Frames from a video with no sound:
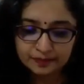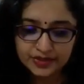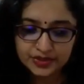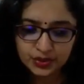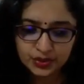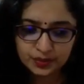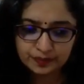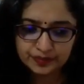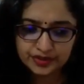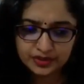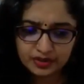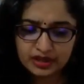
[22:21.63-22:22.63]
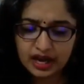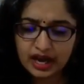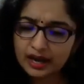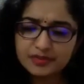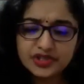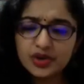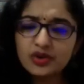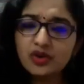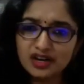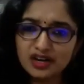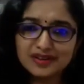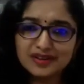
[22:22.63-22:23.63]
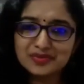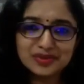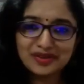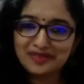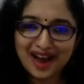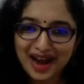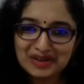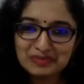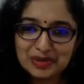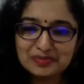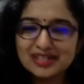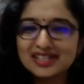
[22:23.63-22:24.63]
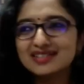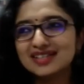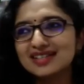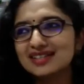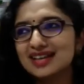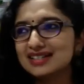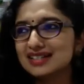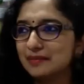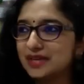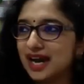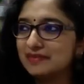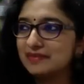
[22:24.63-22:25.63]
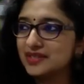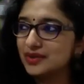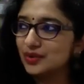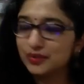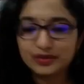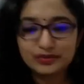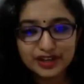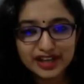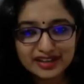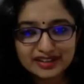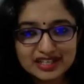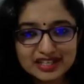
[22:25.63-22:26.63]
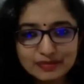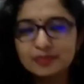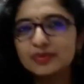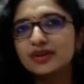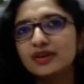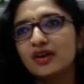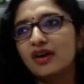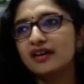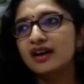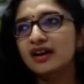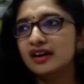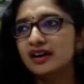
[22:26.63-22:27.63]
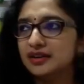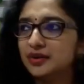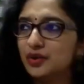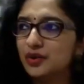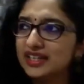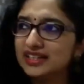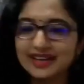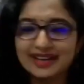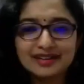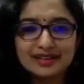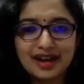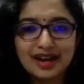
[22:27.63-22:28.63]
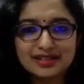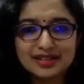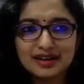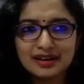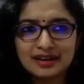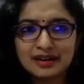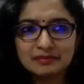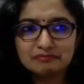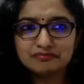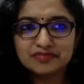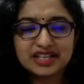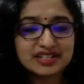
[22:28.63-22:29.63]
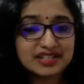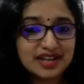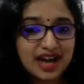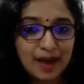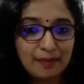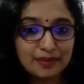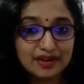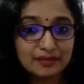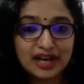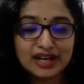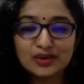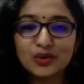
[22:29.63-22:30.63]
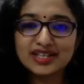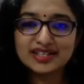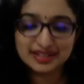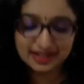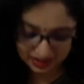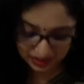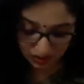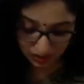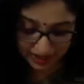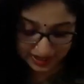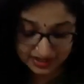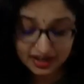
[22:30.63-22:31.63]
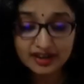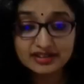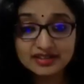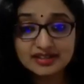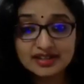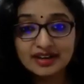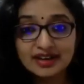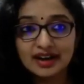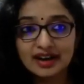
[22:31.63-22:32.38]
So I'm sure all of us would have had people. It's just that sometimes, we forget these people, or, we think that it just happened by coincidence or by chance.